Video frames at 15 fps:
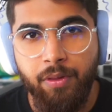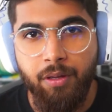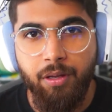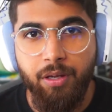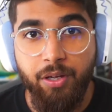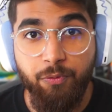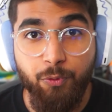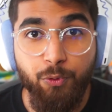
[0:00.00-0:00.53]

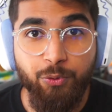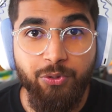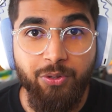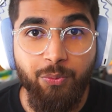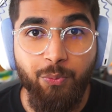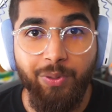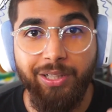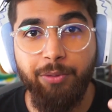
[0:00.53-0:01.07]
Hey folks,
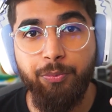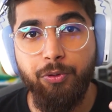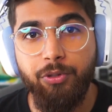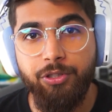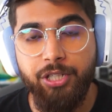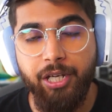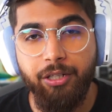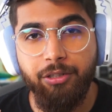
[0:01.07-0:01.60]
welcome to the
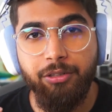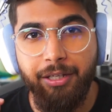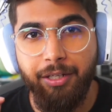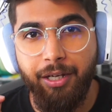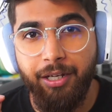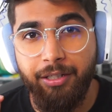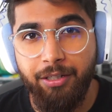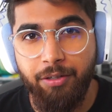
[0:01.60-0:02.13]
channel.
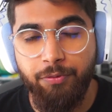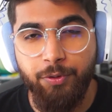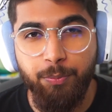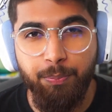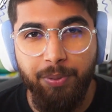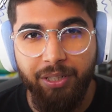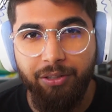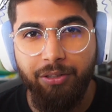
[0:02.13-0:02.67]
I have a
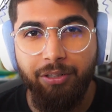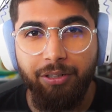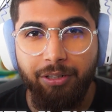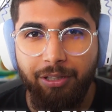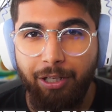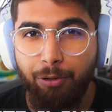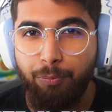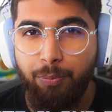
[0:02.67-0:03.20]
beginner
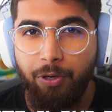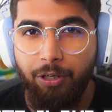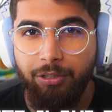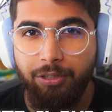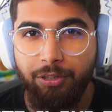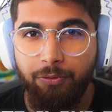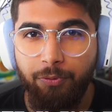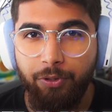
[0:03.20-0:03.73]
cloud
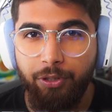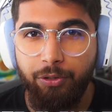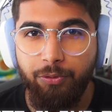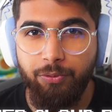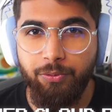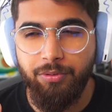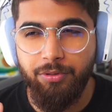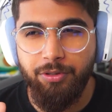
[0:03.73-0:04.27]
project for
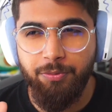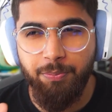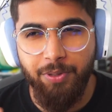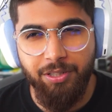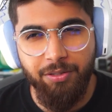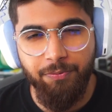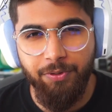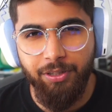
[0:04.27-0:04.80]
you,
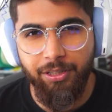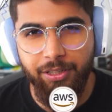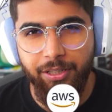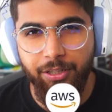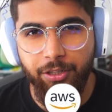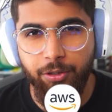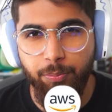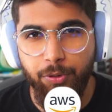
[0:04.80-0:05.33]
specifically in
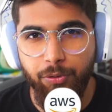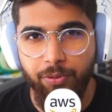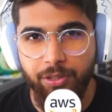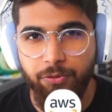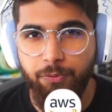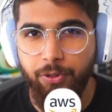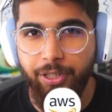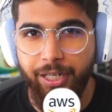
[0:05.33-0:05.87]

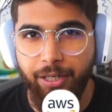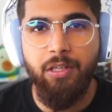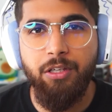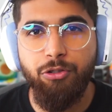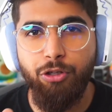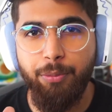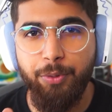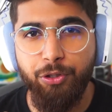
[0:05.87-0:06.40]
AWS for now.
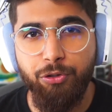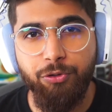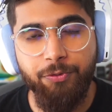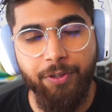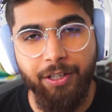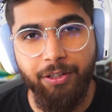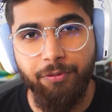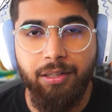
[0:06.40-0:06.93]
So I'm a huge
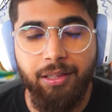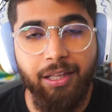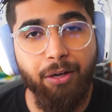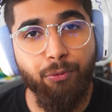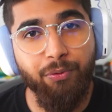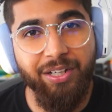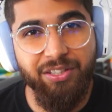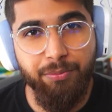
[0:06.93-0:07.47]
fan of the
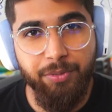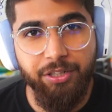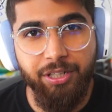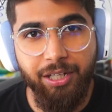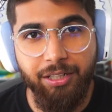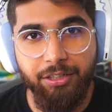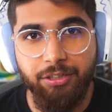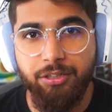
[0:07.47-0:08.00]
Cloud Resume
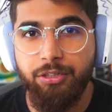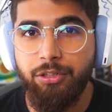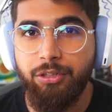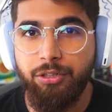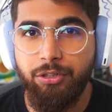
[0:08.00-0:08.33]
Challenge.